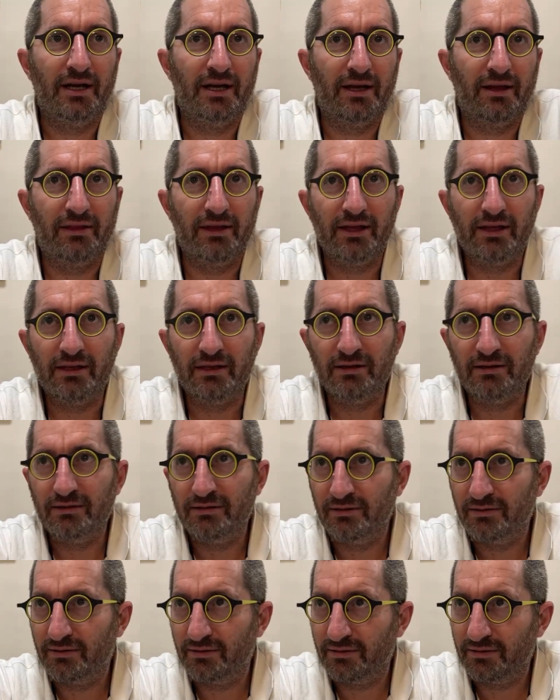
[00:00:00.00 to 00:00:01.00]
the
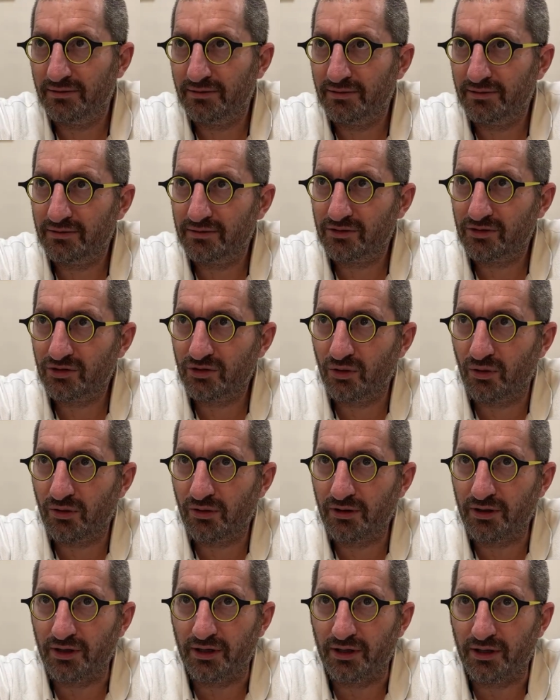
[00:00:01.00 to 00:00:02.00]

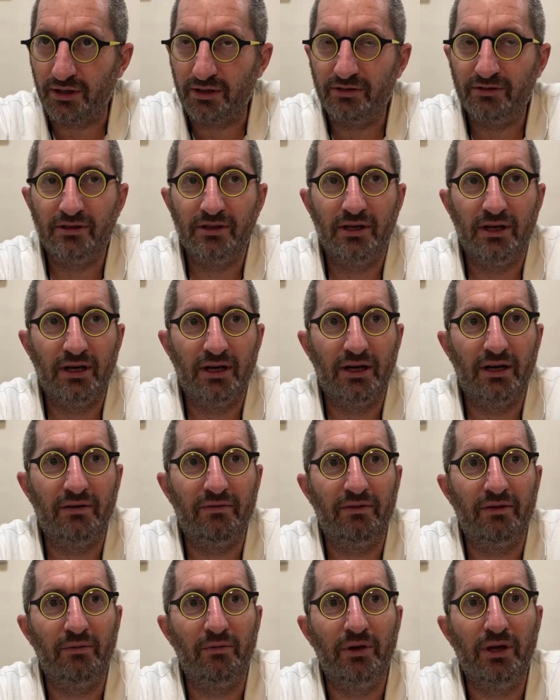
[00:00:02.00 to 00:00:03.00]
stories of, we
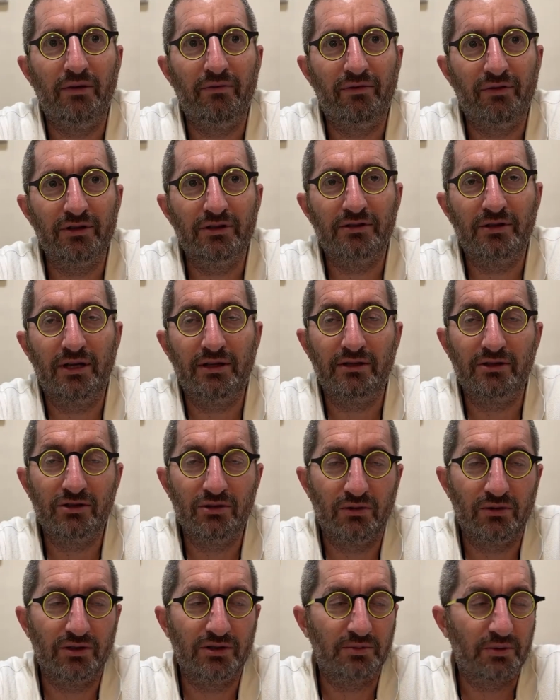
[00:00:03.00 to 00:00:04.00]
have first not the stories,
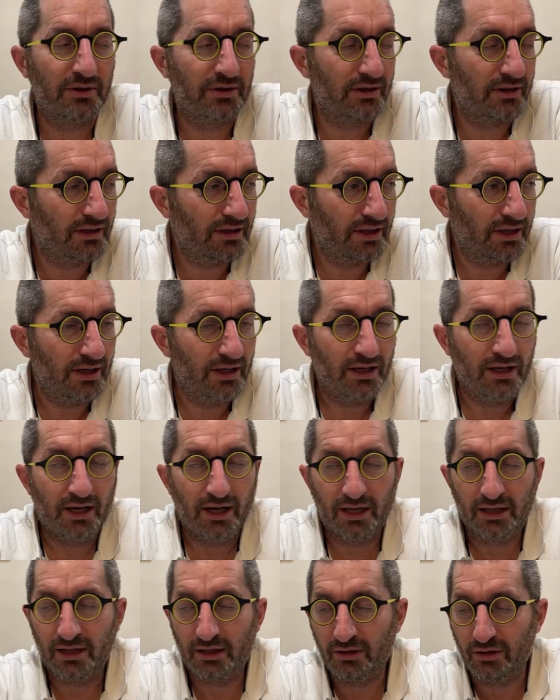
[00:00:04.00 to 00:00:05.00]
but the
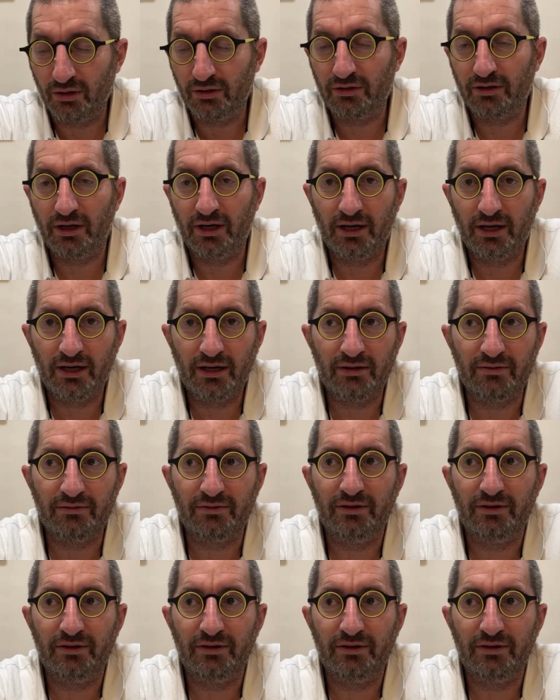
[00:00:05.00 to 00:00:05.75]
halachot of